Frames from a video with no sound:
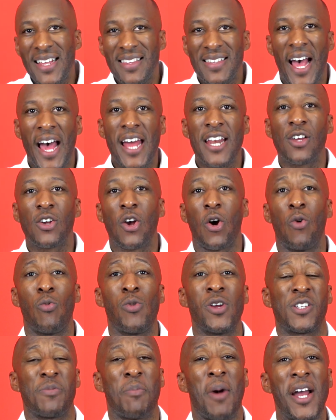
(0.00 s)
tiny goal,
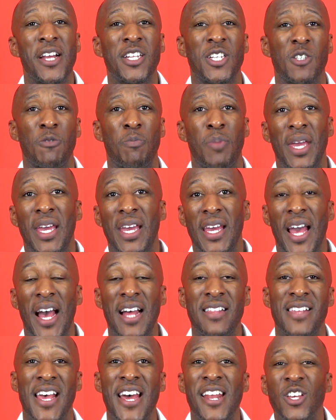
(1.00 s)
which might just be
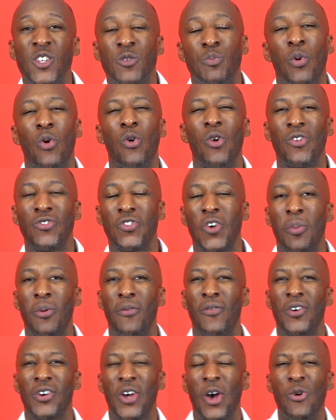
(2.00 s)
a tennis ball on top
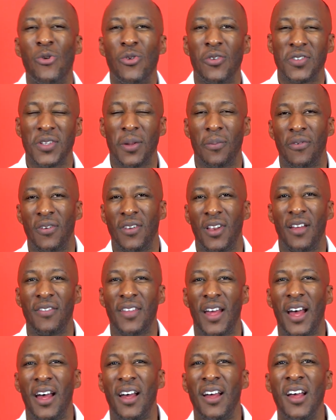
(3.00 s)
of a cone or something like
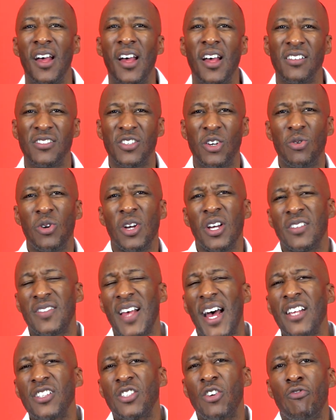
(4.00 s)
that. So
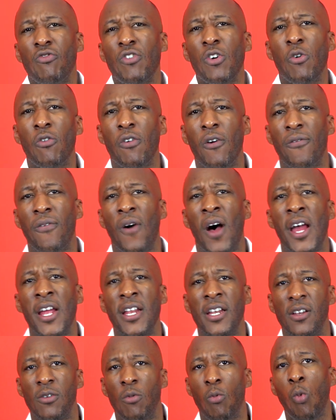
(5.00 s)
that's a real
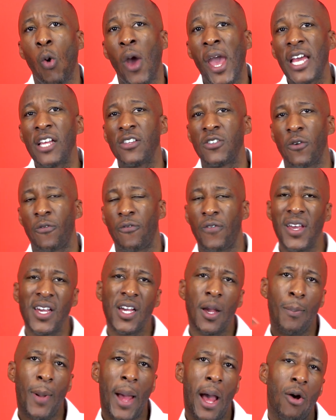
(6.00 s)
refined way to
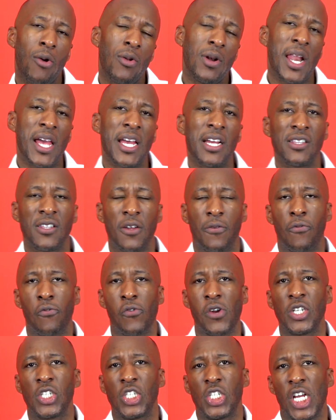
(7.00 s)
think about layered
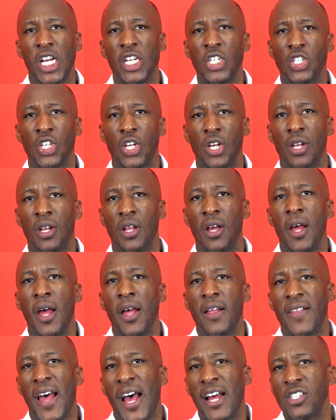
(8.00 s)
differentiation
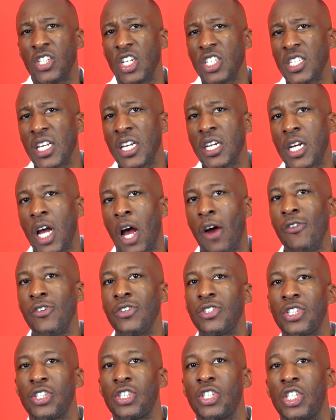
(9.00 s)
that just
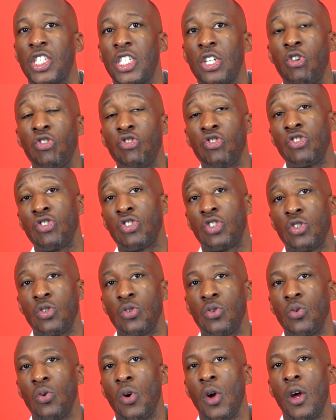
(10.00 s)
encourages the children
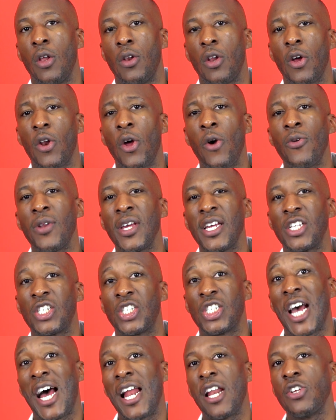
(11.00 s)
to not only
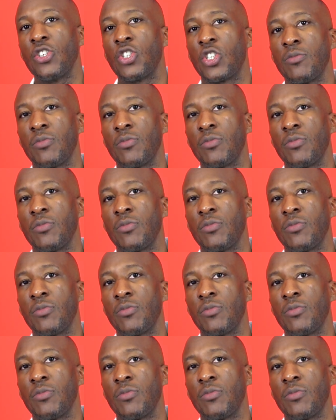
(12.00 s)
challenge